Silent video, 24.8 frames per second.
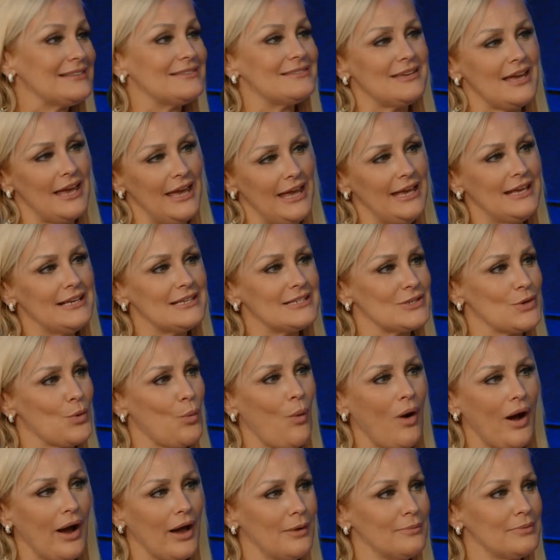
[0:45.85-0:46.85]
It takes a
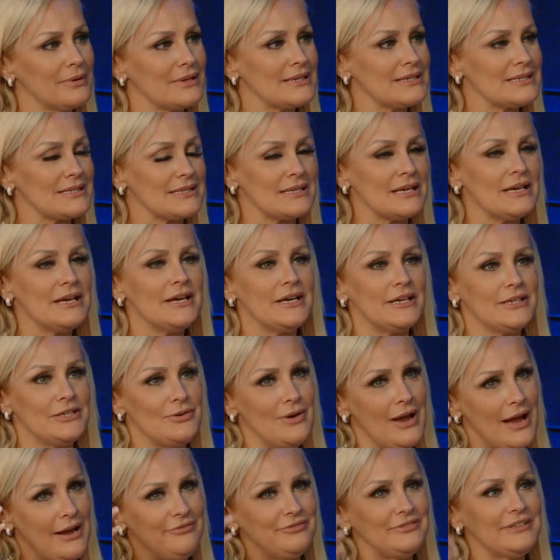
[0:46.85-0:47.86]
while because
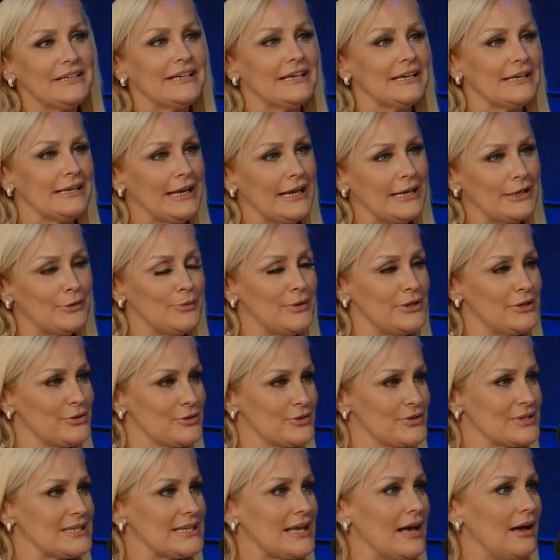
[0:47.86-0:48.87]
you have to connect with
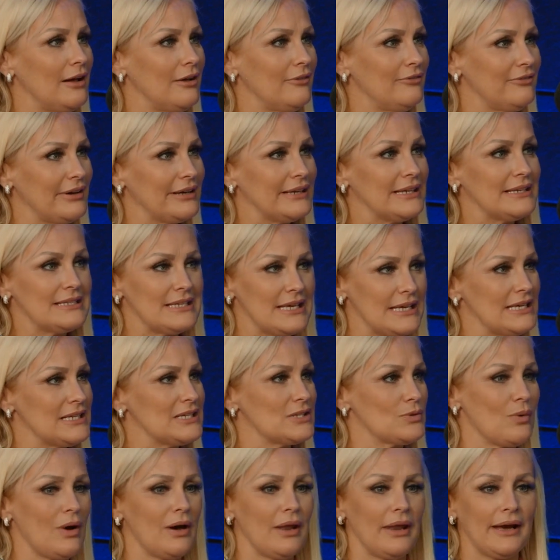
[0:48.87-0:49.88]
yourself, and it
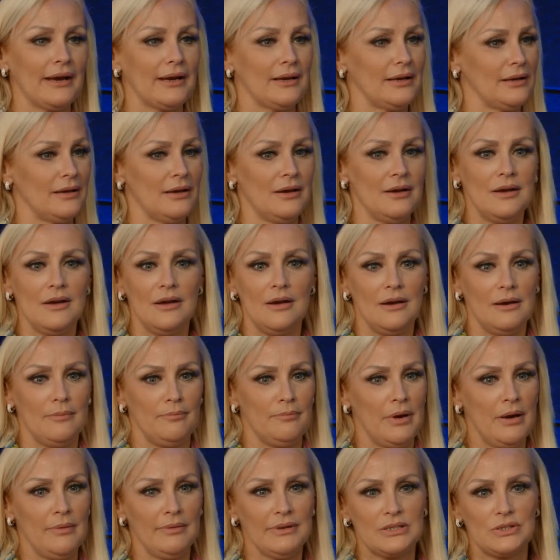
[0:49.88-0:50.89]
takes a while. Like,
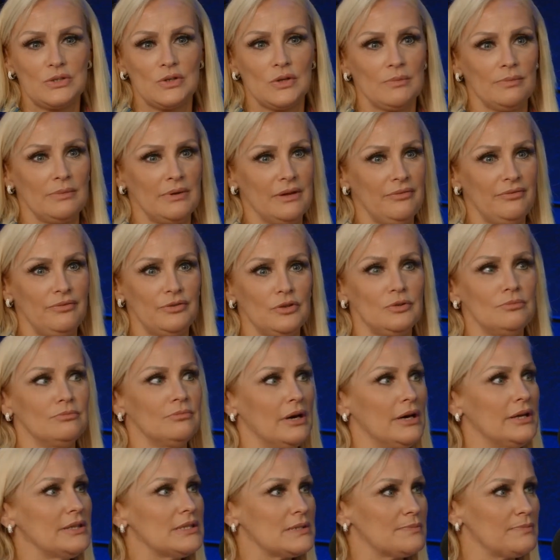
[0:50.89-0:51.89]
probably took me a few
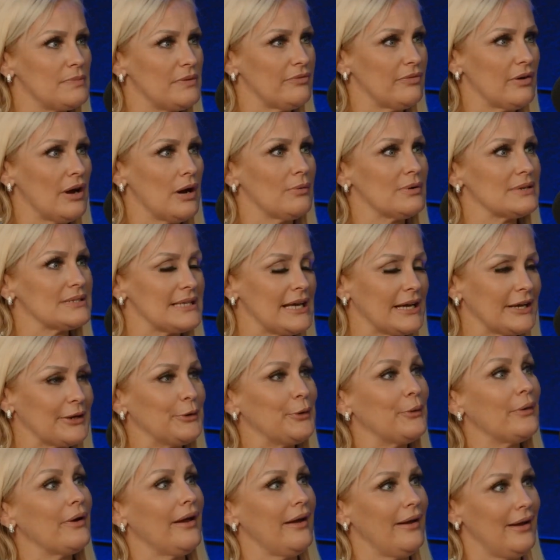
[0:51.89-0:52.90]
months before I was like,
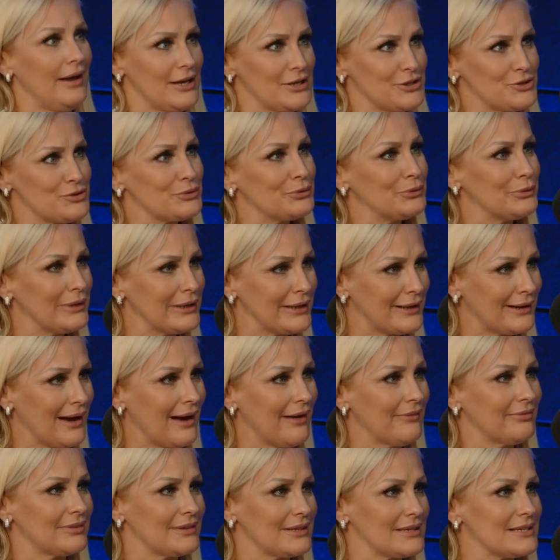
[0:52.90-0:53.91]
okay, I truly
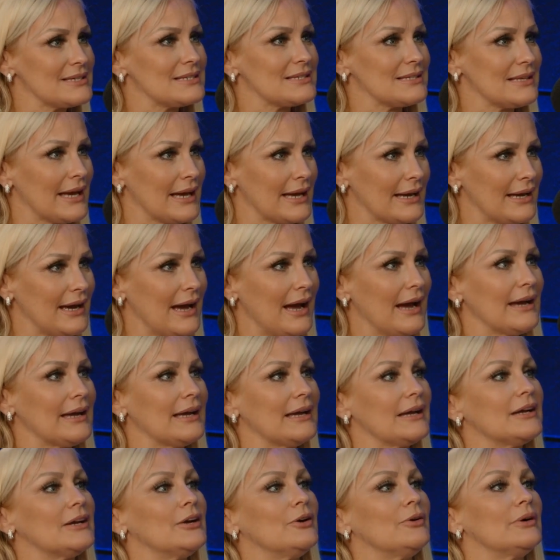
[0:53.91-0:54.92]
got this. Like, I
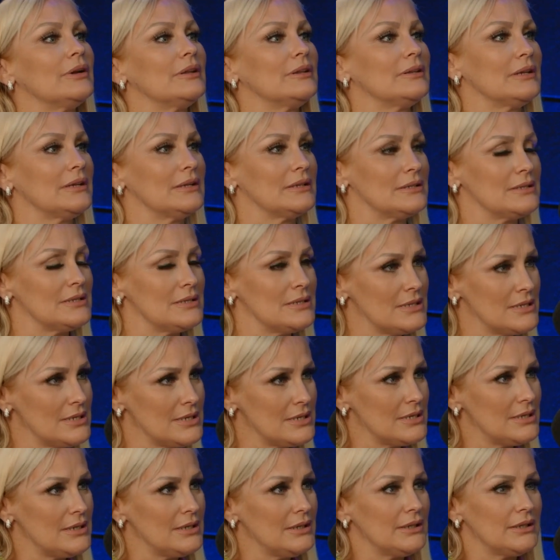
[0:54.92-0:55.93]
can go in
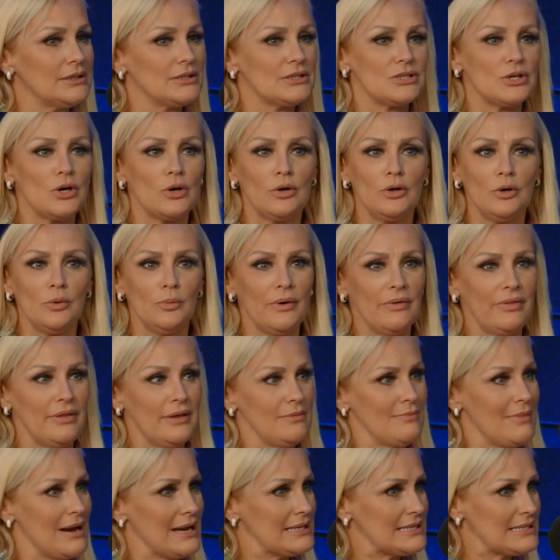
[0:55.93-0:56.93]
total
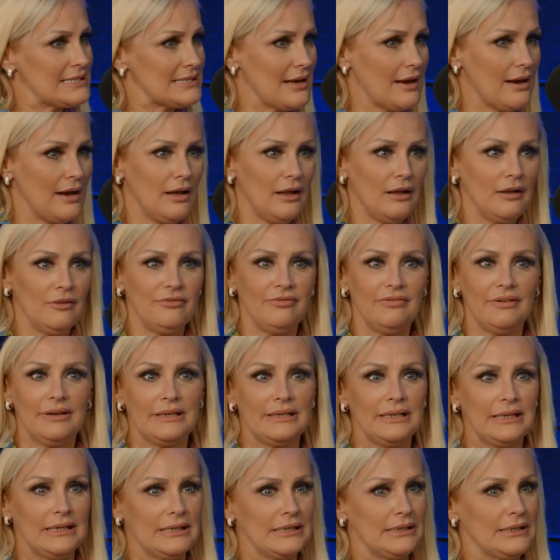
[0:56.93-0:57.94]
within myself
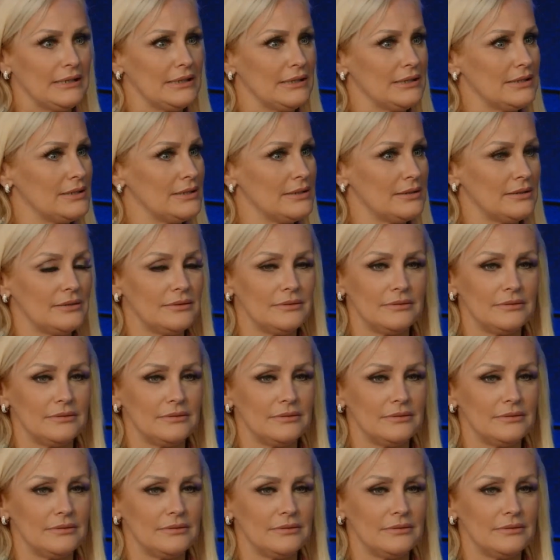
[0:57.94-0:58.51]
and